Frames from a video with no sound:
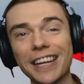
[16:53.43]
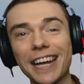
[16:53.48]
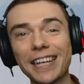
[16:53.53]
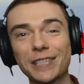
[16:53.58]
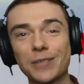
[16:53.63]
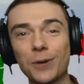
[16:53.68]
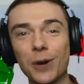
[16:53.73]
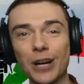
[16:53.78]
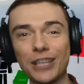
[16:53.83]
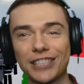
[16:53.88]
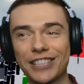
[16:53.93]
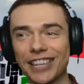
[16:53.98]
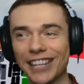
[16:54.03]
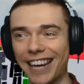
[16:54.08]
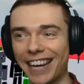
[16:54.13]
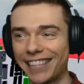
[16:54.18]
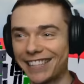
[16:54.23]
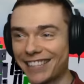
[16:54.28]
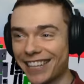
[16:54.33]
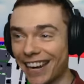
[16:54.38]
you guys for watching
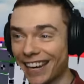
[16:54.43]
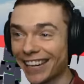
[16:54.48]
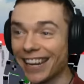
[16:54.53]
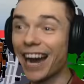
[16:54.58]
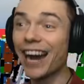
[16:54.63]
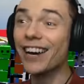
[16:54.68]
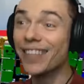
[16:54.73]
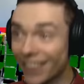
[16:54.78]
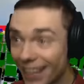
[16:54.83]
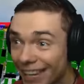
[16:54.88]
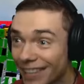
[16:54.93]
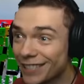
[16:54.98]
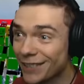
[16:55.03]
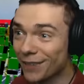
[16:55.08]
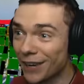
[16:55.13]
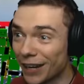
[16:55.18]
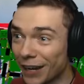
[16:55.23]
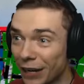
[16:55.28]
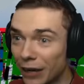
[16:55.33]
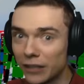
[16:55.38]
and check out these
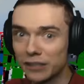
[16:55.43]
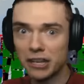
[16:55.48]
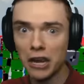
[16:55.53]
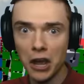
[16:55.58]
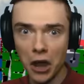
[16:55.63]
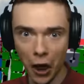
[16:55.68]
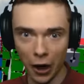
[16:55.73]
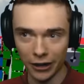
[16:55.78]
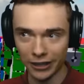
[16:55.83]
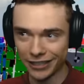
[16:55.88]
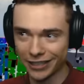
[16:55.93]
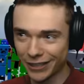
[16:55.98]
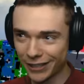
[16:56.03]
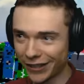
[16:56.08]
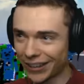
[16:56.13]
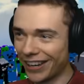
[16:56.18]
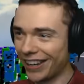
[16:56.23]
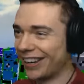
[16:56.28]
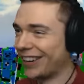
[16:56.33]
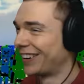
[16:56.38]
videos on your
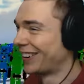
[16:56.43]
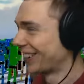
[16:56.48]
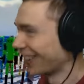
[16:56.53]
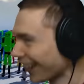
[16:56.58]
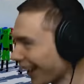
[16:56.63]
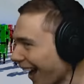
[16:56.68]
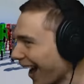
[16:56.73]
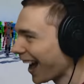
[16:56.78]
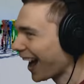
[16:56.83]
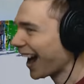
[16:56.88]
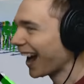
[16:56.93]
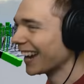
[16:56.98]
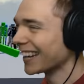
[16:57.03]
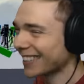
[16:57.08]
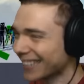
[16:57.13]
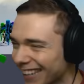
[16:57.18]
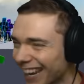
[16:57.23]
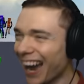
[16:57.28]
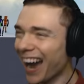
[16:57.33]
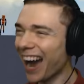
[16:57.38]
screen right